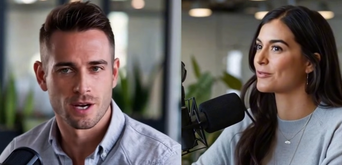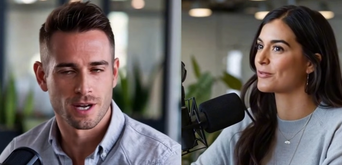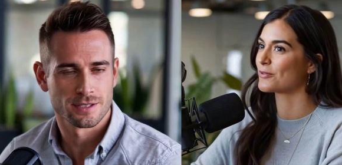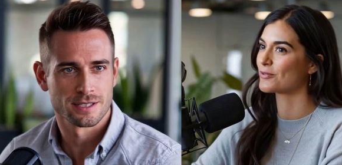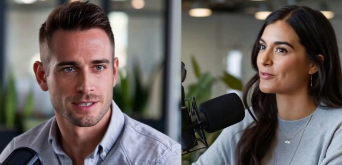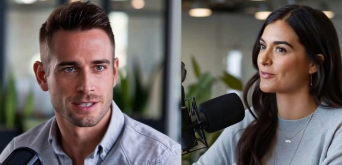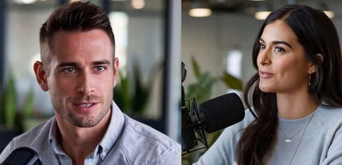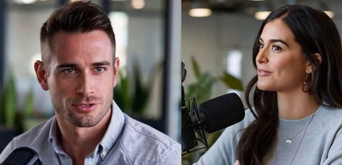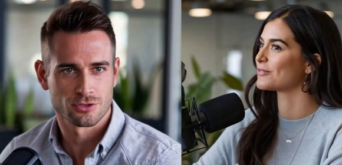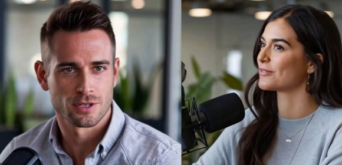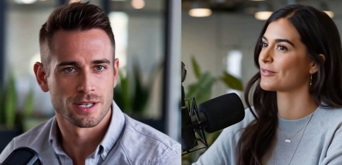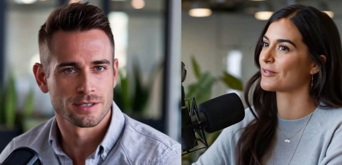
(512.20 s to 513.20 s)
Speaker 1: oxidative
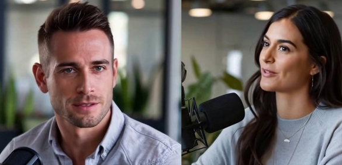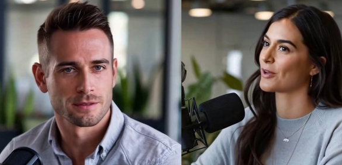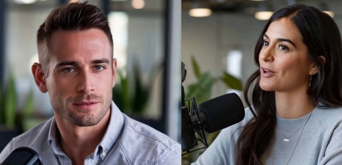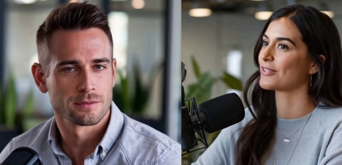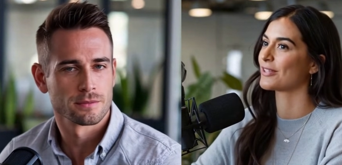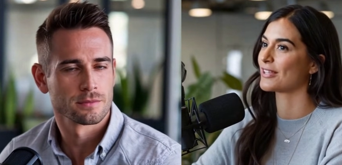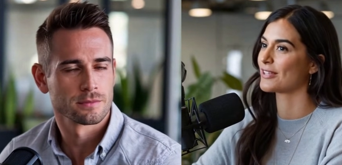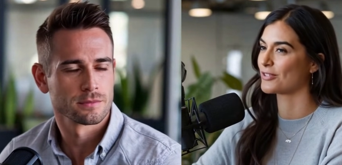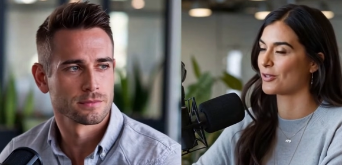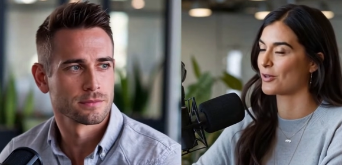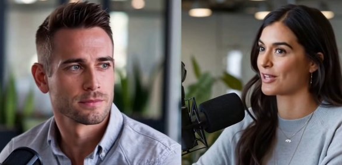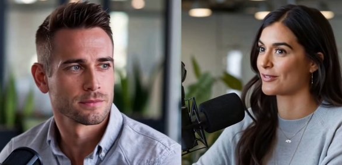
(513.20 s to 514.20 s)
stress.
Speaker 2: Oxidative
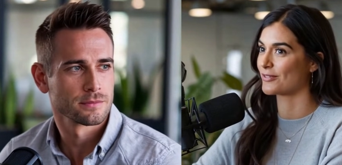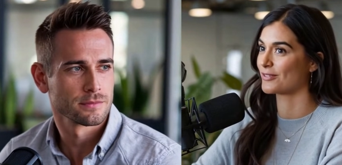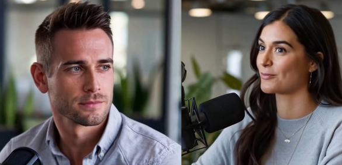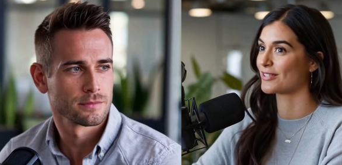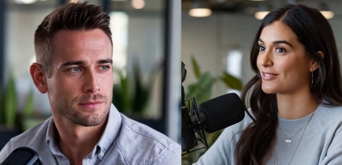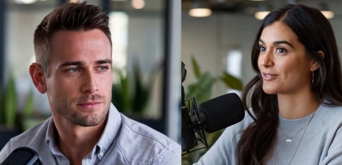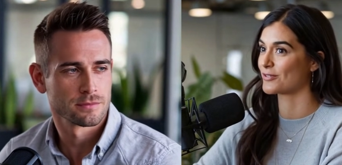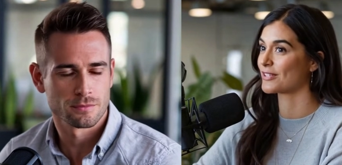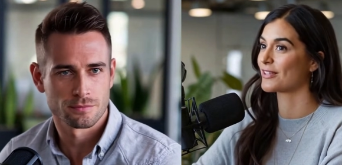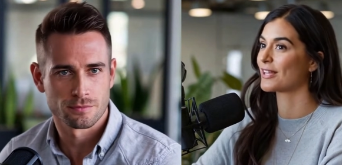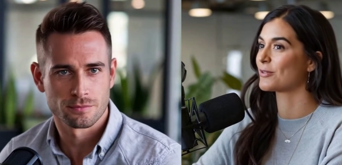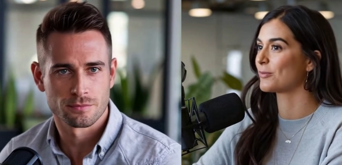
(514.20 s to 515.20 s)
stress is basically
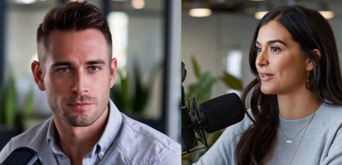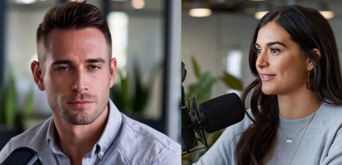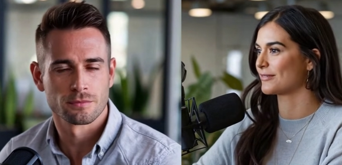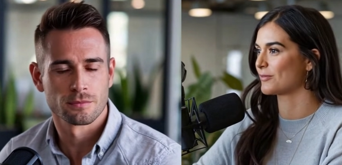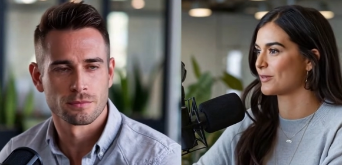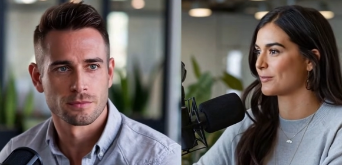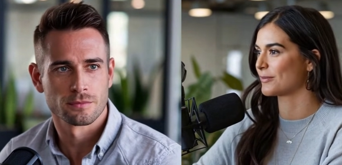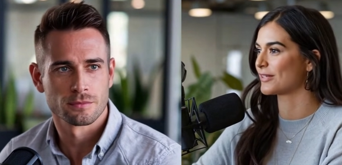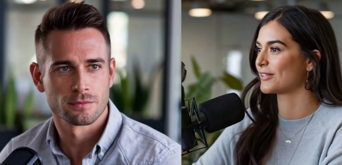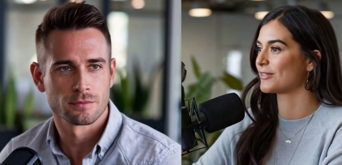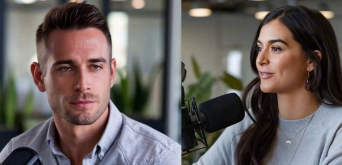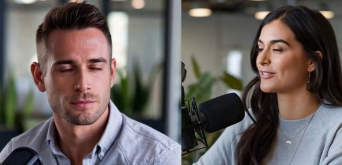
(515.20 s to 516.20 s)
like rust forming
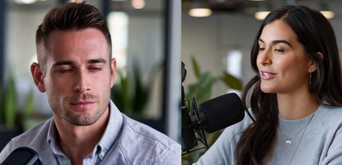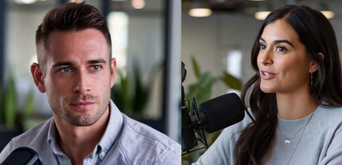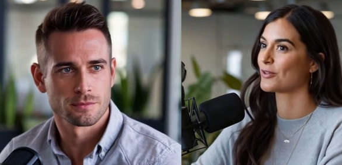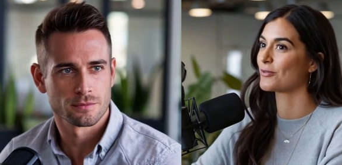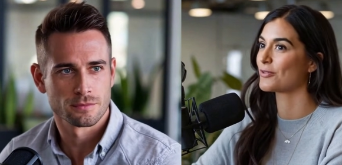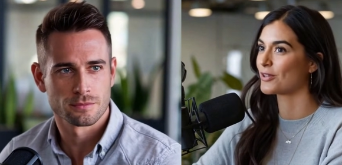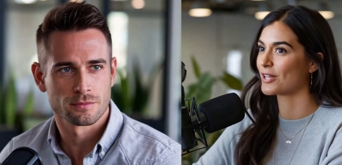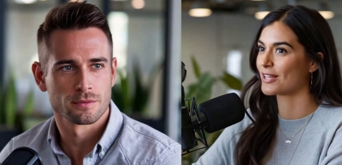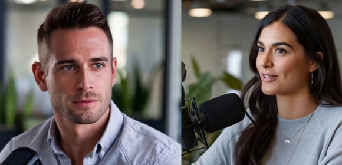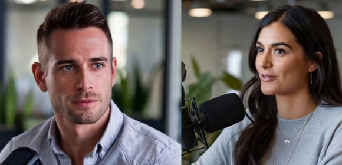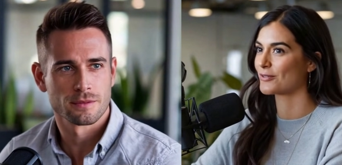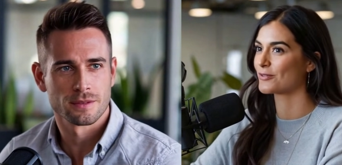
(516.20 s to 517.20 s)
on your cells,
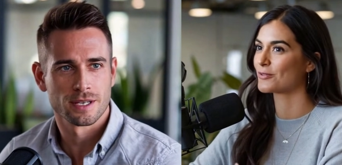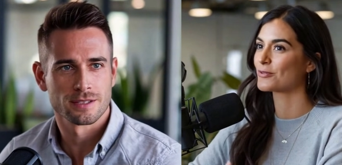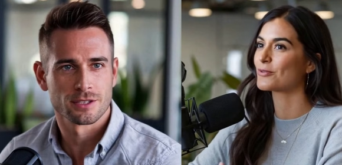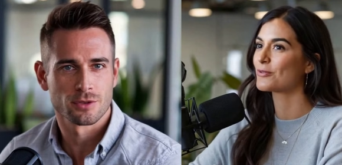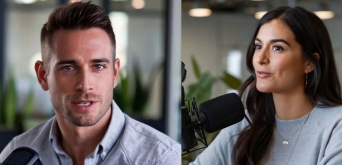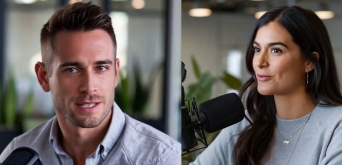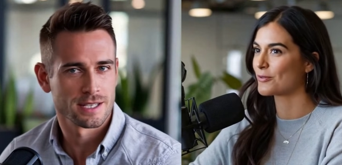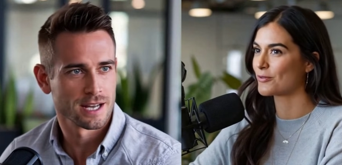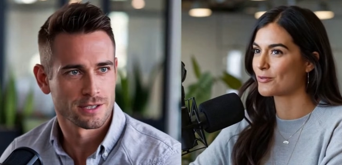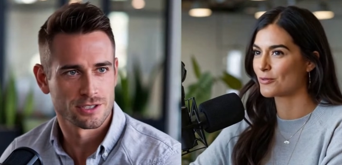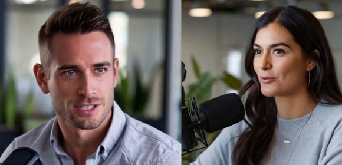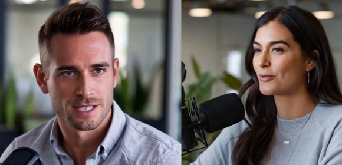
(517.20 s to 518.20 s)
right?
Speaker 1: That's a great
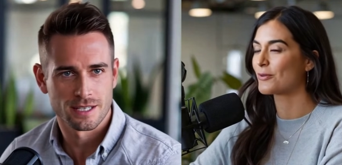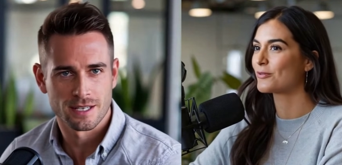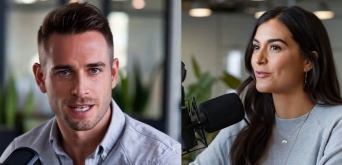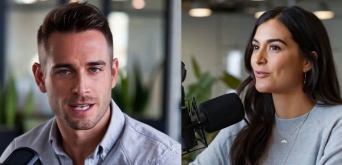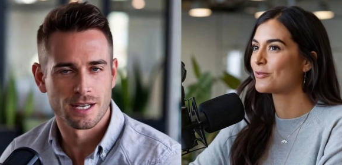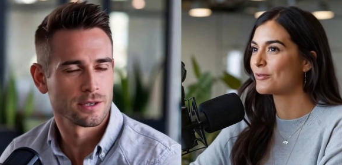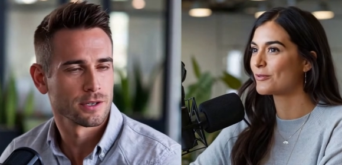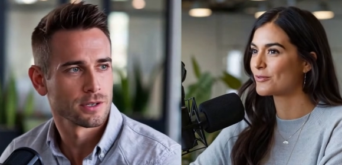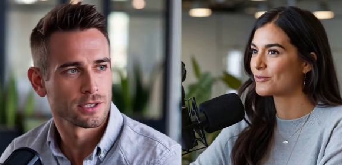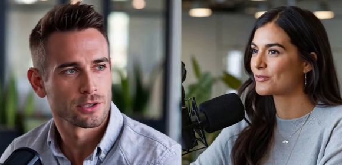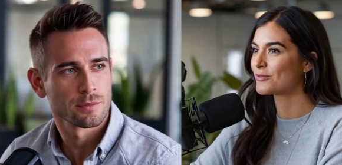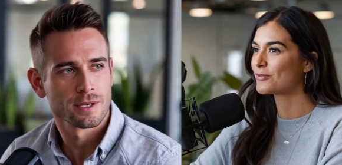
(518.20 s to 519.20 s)
analogy, and
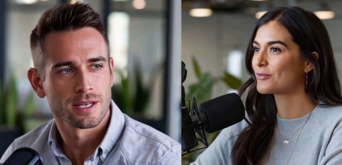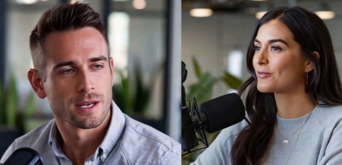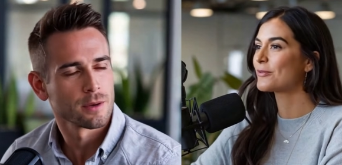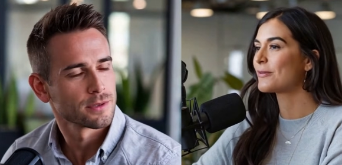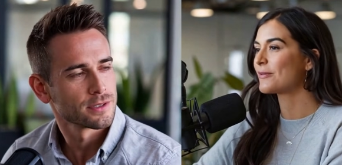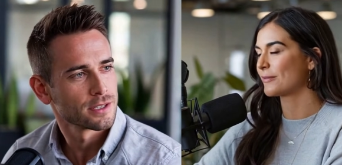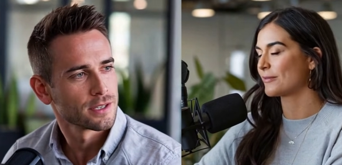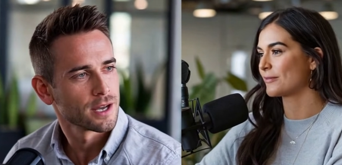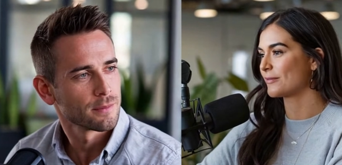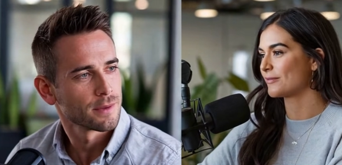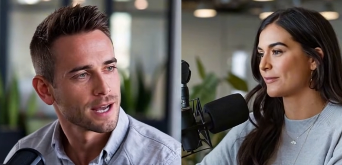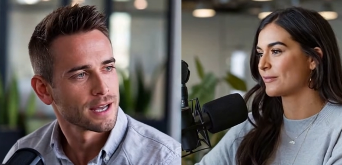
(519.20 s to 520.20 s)
curcumin helps to
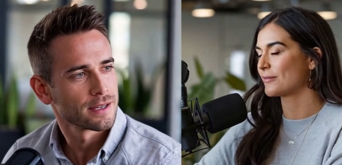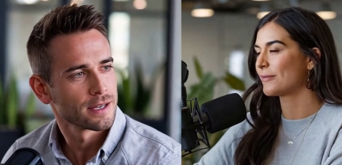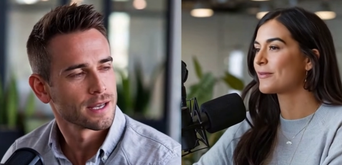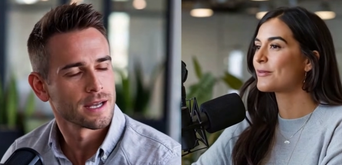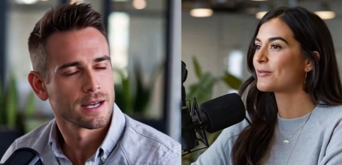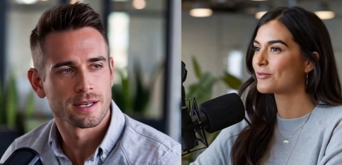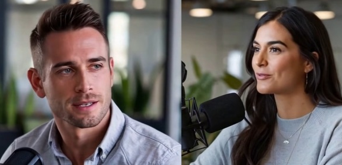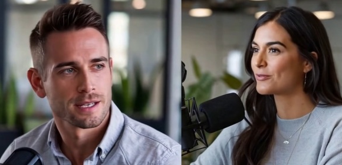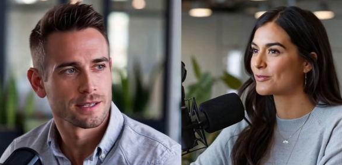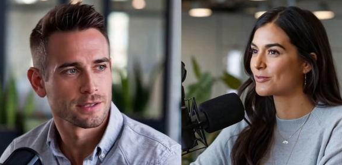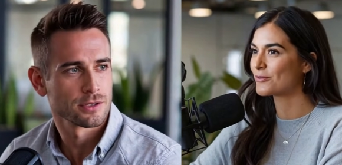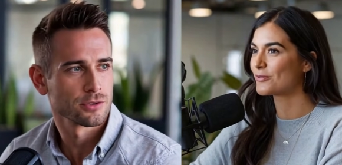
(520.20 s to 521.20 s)
combat
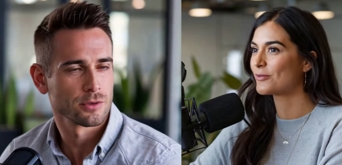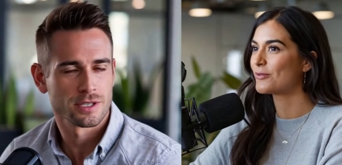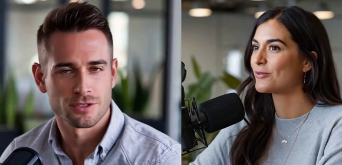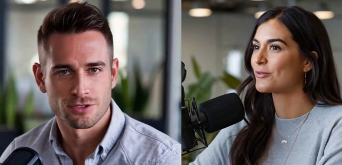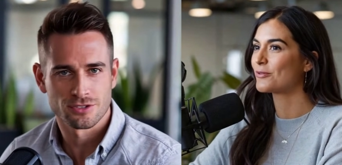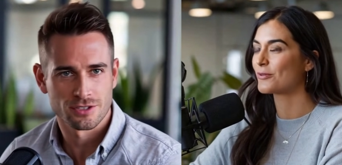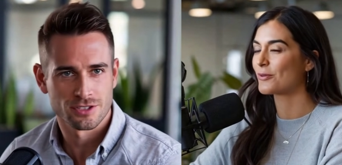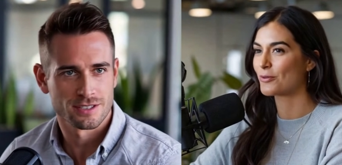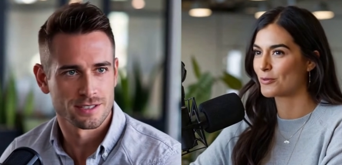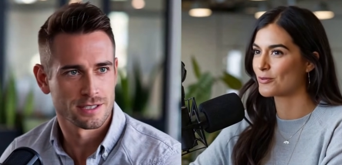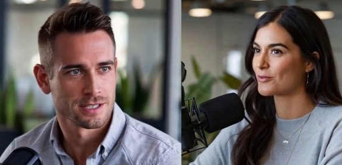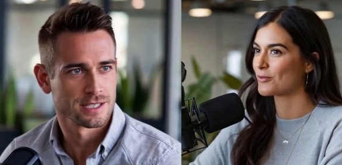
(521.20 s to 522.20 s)
that. There's research
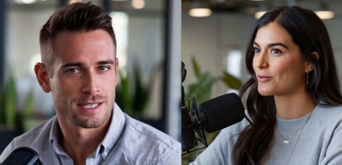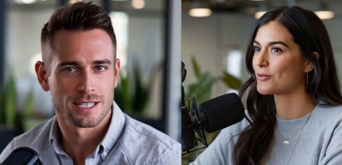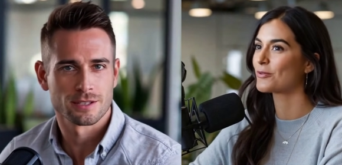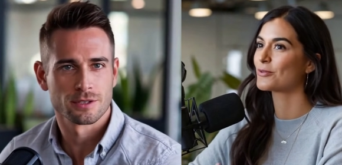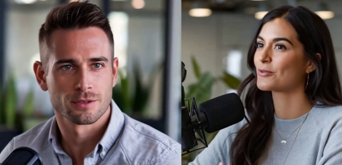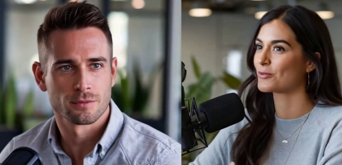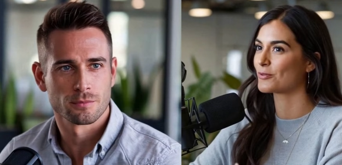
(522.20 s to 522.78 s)
suggesting it can even